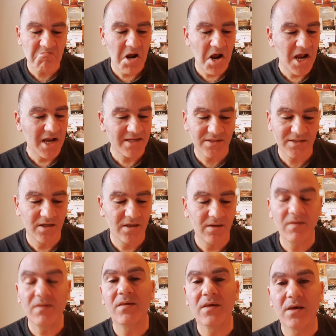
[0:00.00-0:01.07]
asking a
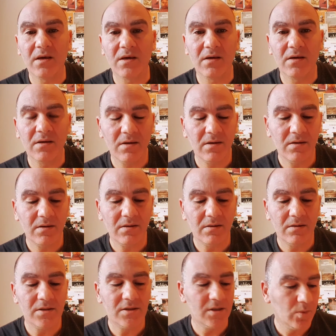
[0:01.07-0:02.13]
thing,
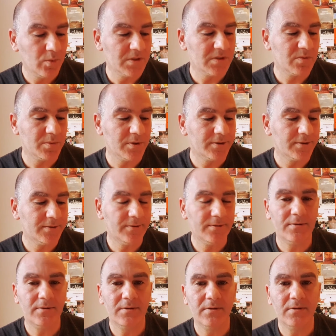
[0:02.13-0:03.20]
she whispered,
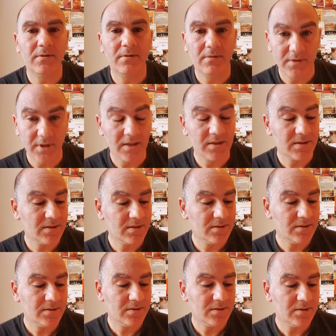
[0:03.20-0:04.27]
"Yes,
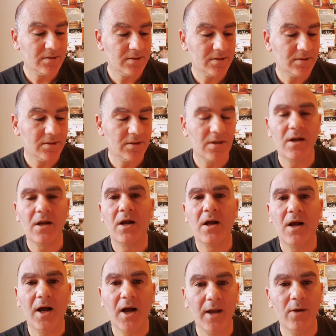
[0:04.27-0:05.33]

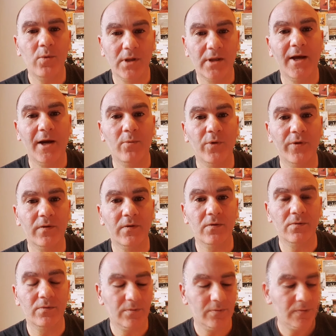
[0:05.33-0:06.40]
I will come with you."
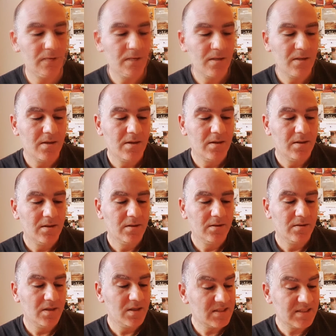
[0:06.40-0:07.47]

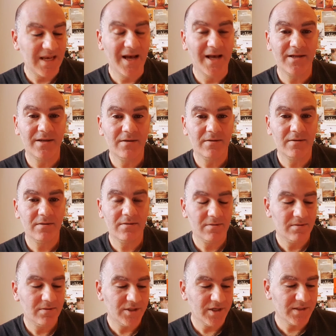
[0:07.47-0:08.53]
The sun
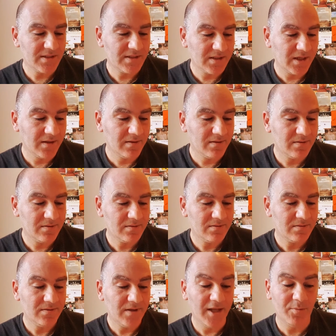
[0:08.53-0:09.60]
just set
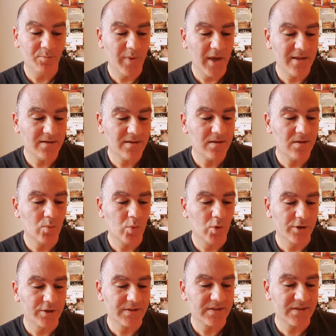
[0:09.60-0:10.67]
and painted the
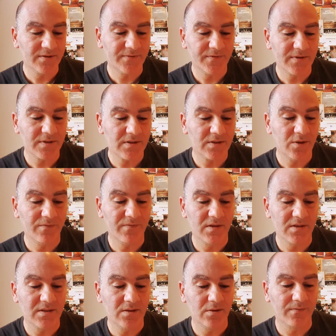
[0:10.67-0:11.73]
water surface of the
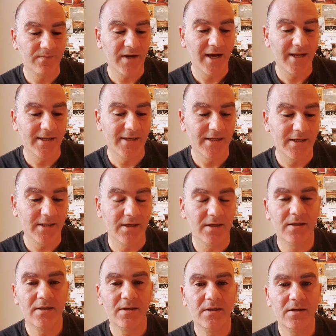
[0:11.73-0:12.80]
Sea of Galilee
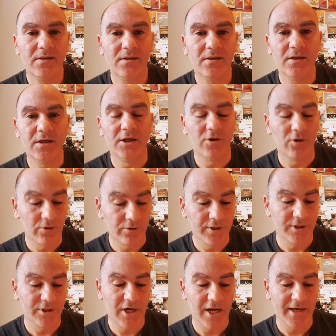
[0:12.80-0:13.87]
in
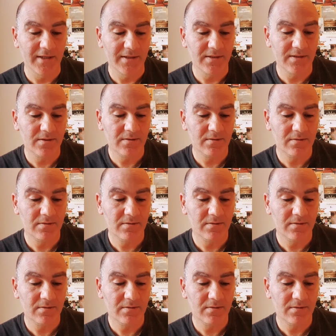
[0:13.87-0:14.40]
orange lines.